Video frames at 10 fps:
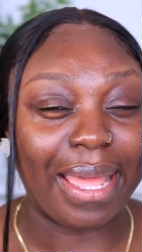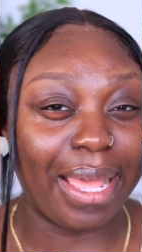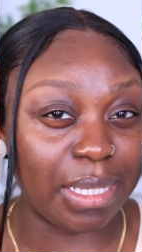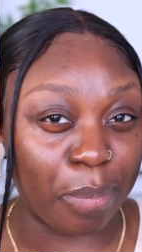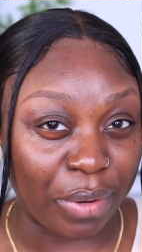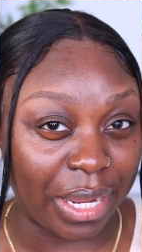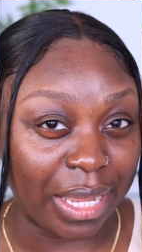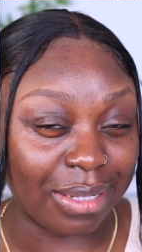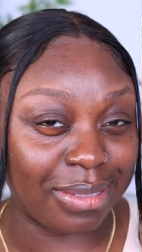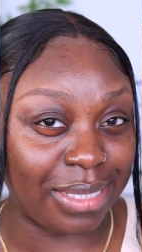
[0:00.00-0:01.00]
it's a
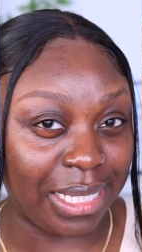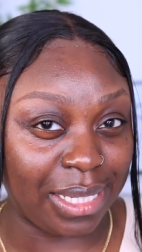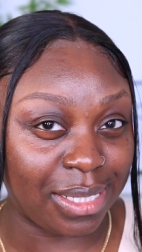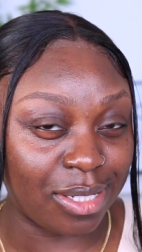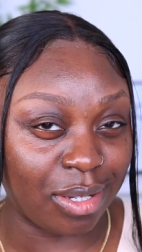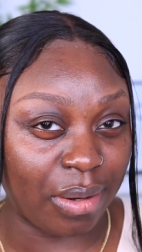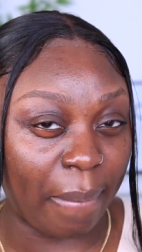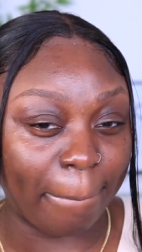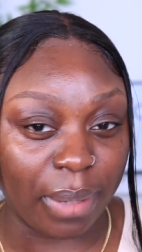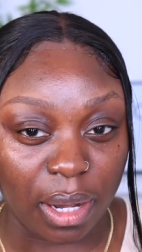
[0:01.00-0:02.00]
pretty decent
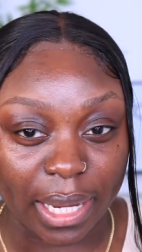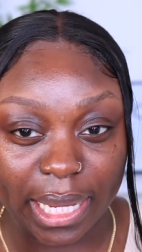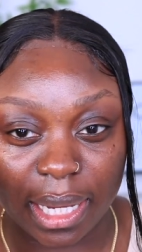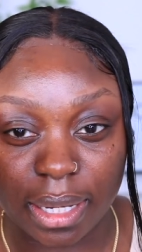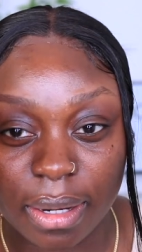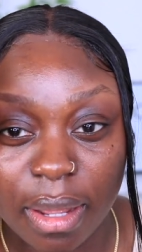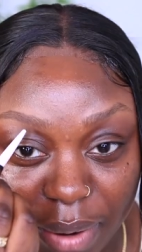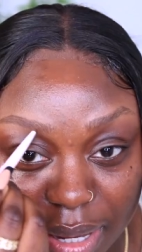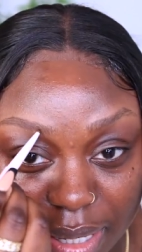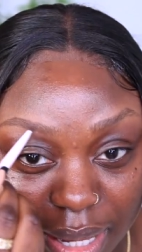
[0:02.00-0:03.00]
bargain
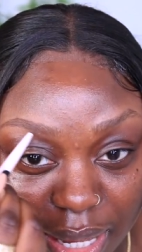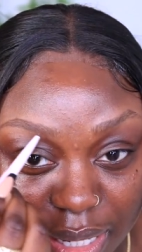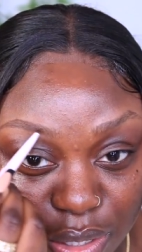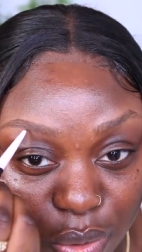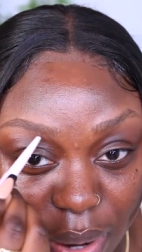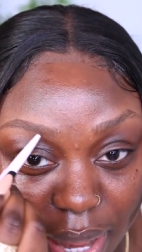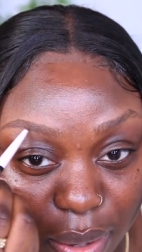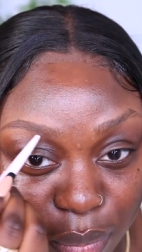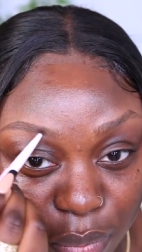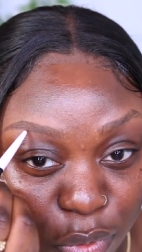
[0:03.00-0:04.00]
but it is
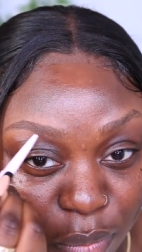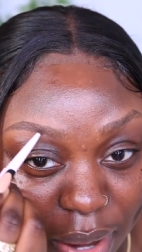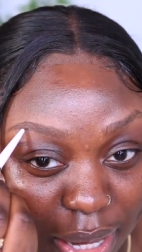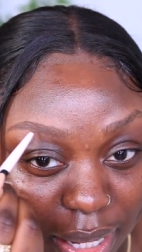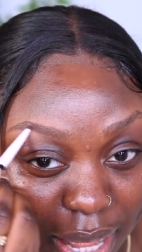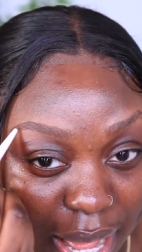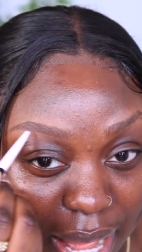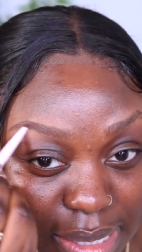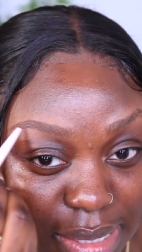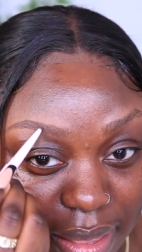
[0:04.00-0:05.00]
quite warm and it
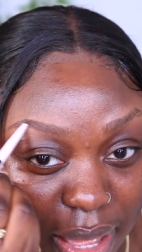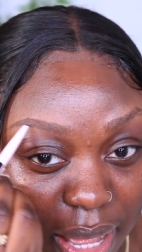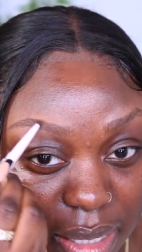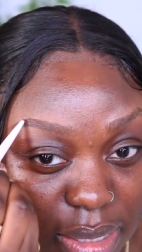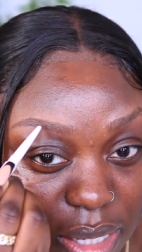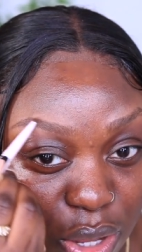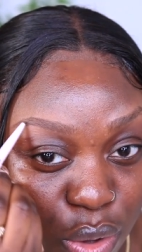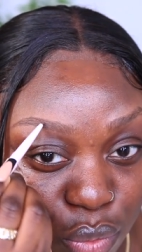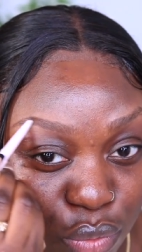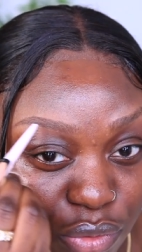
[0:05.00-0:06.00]
has that
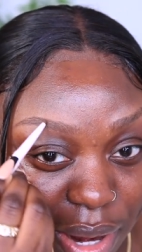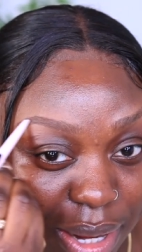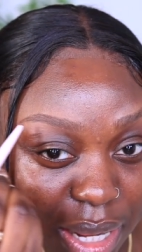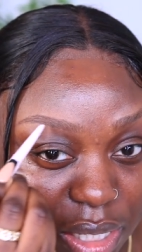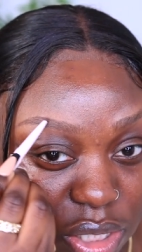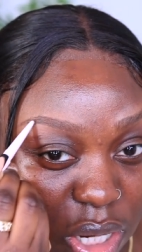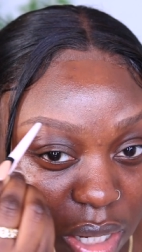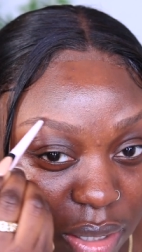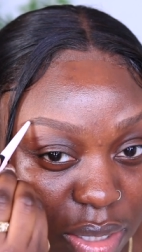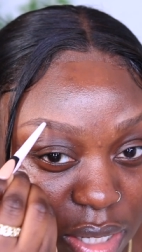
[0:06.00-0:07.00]
reddish
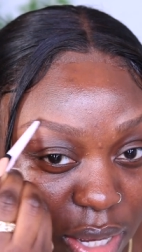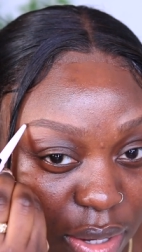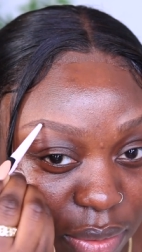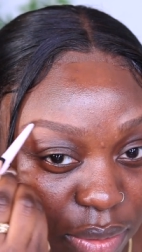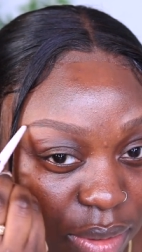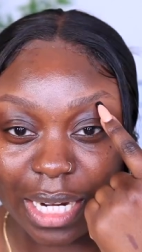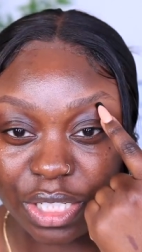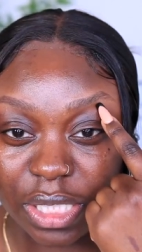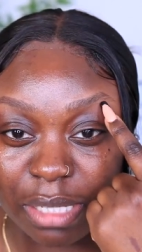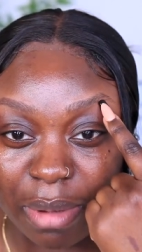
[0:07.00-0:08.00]
undertone you can
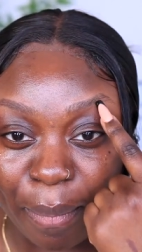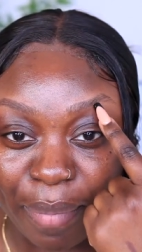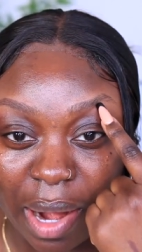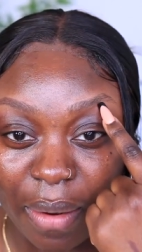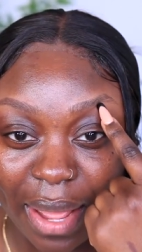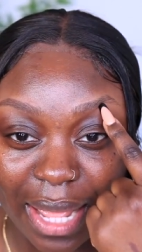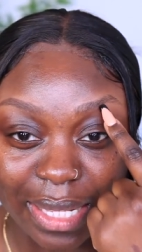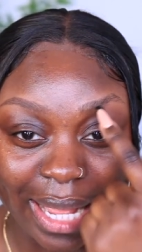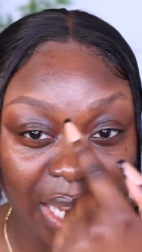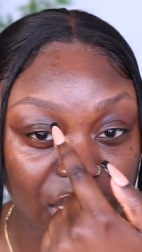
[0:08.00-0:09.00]
actually see my brow hairs
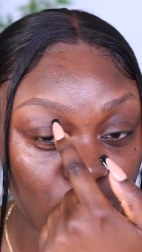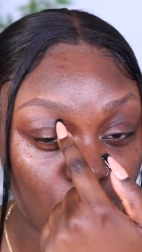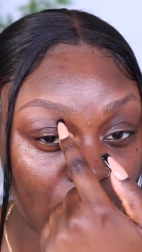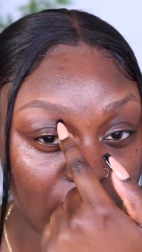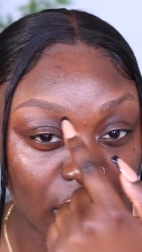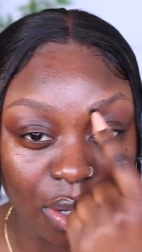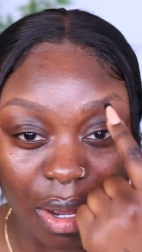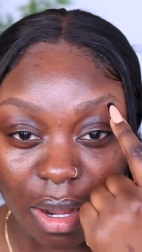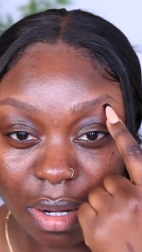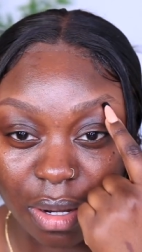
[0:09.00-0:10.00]
are actually quite
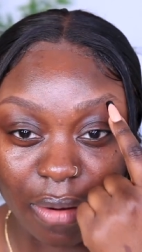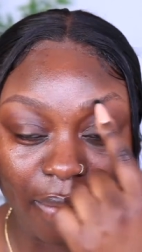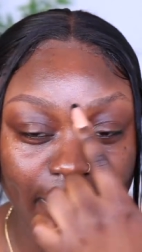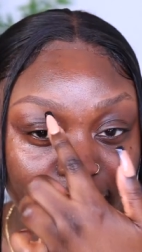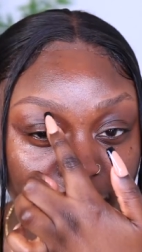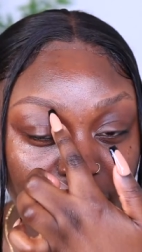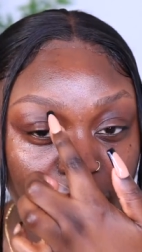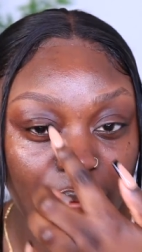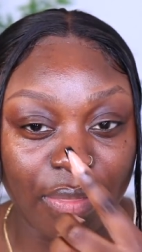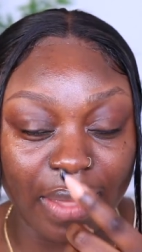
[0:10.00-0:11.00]
darker
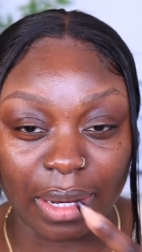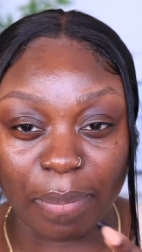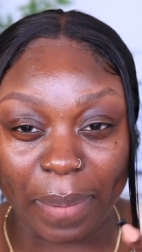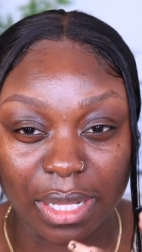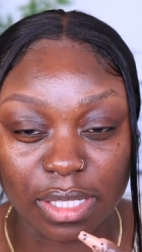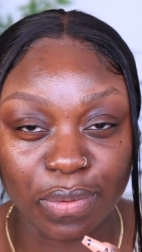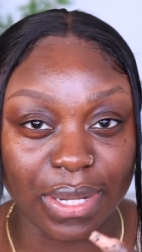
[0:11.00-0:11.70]
than the pencil